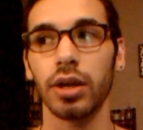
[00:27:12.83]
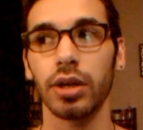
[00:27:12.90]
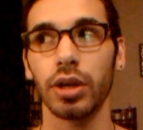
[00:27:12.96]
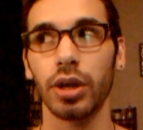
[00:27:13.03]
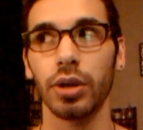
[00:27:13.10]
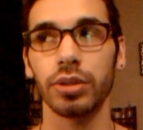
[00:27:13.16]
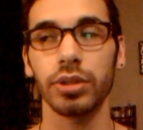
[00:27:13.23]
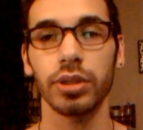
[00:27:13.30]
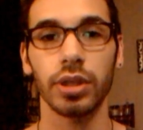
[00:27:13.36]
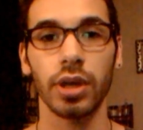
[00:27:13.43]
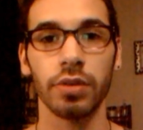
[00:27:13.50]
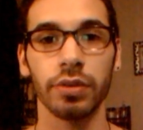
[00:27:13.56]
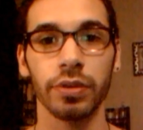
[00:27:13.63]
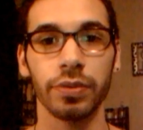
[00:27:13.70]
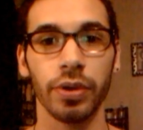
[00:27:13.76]
go to the
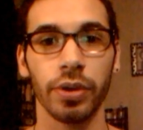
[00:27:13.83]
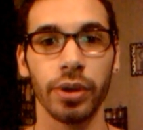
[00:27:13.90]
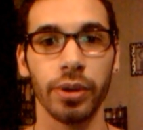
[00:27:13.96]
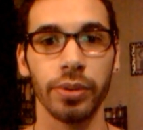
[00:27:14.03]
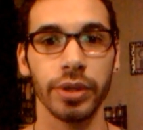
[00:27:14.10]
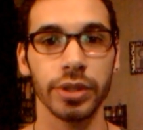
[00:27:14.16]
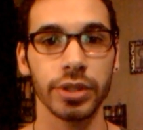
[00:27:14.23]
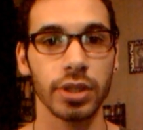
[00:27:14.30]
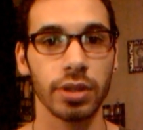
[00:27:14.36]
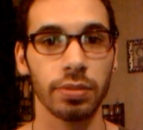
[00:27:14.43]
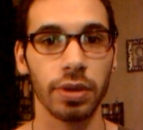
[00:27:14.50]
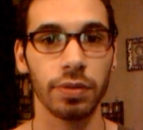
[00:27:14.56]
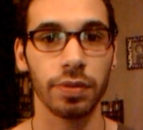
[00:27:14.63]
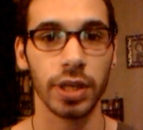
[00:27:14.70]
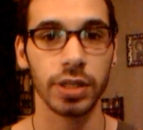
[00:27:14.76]
cover photo, there's 3
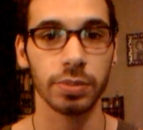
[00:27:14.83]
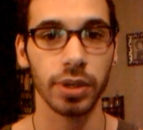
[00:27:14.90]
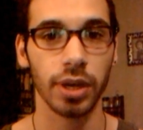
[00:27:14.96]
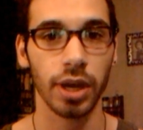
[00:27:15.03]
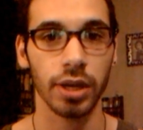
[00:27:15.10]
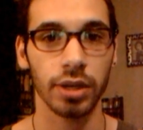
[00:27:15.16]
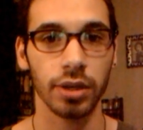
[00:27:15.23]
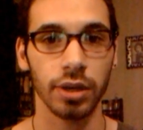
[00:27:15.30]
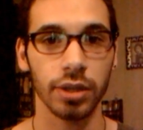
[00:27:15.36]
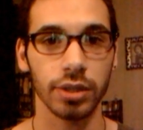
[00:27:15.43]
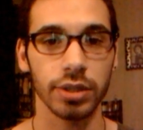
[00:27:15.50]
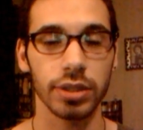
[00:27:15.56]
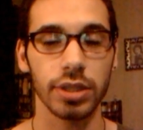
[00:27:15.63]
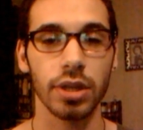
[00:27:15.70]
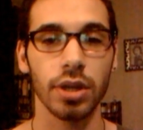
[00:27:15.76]
Facebook icons